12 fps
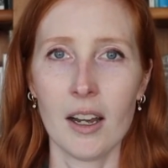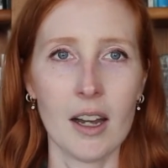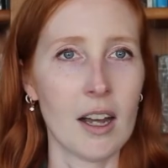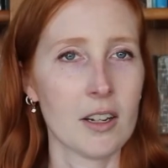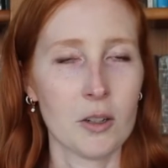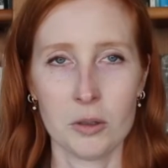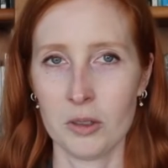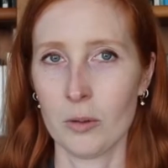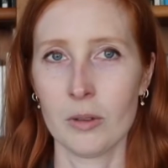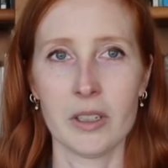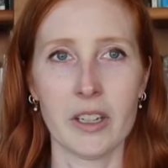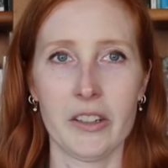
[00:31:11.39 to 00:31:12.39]
I go
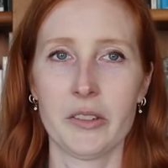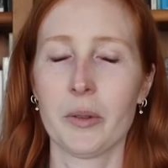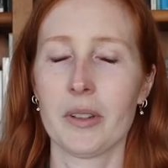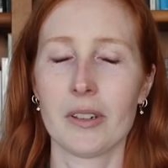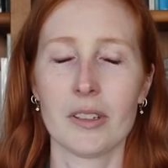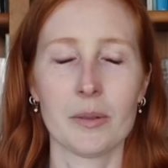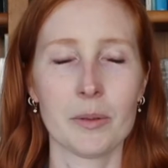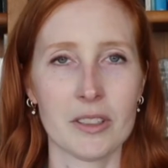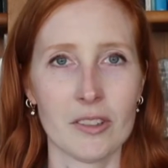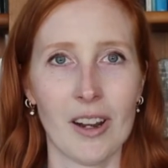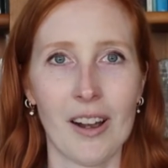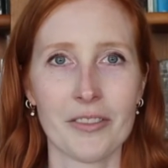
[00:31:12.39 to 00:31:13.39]
totally nuts with Christmas
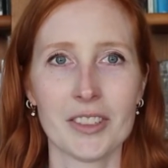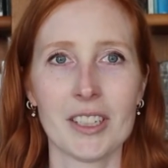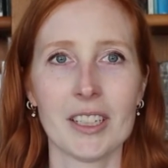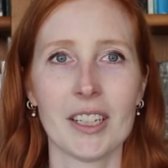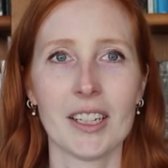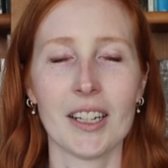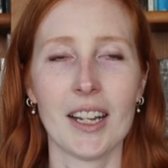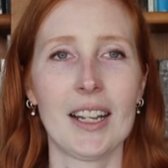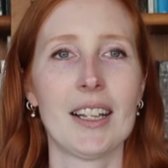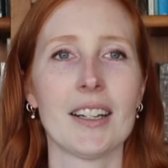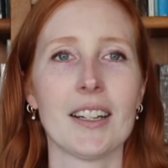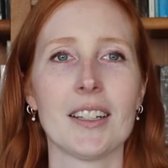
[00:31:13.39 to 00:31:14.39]
crafting,
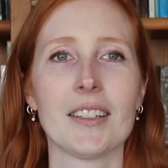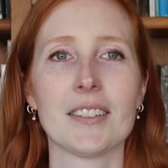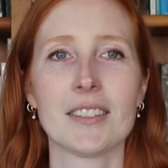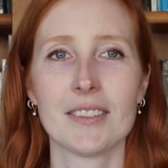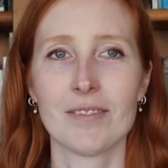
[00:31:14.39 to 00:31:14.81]
and